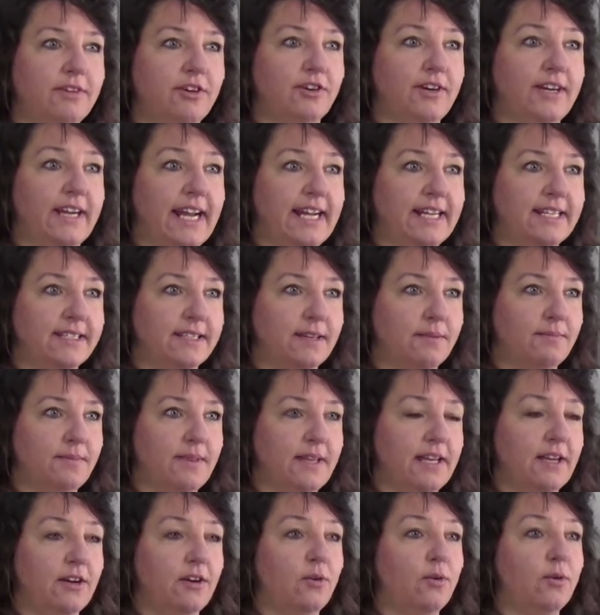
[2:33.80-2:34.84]
create
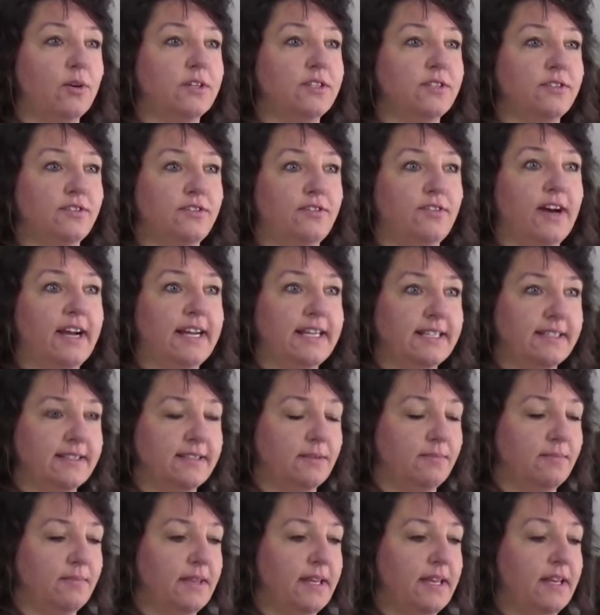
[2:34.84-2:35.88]
something or to find
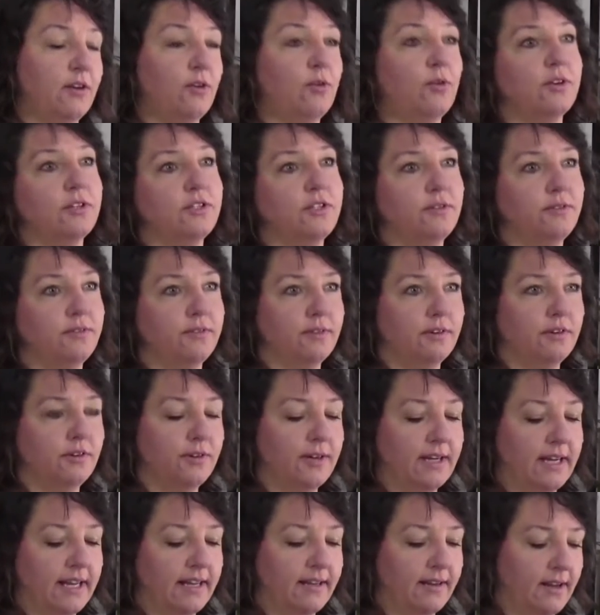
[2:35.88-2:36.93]
something or to
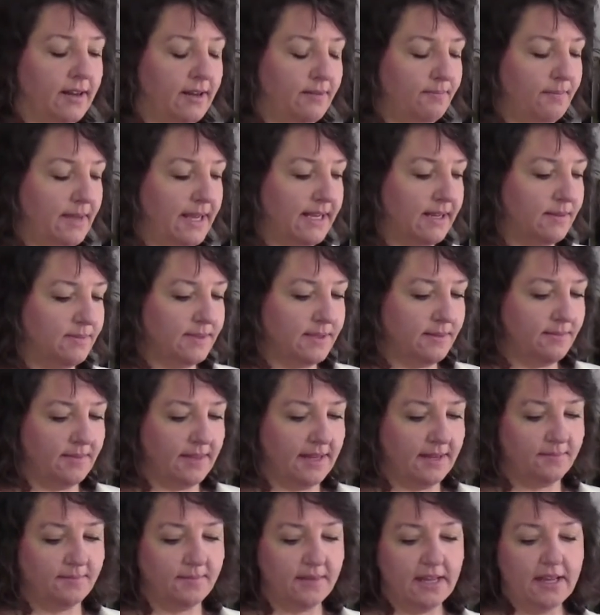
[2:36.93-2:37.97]
make up
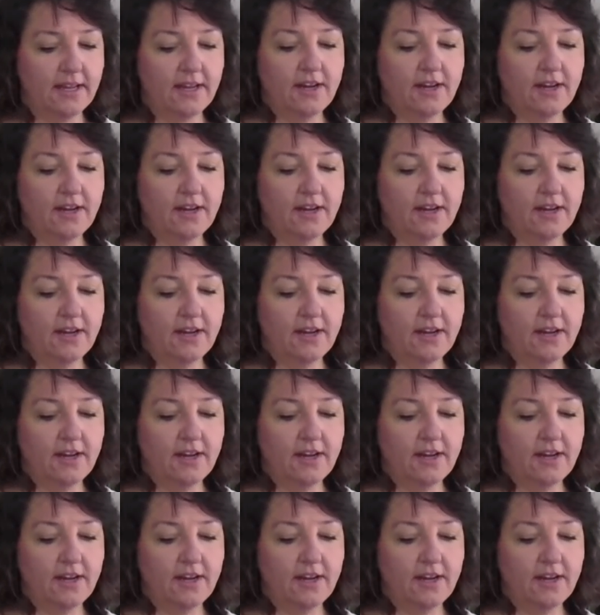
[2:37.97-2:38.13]
something.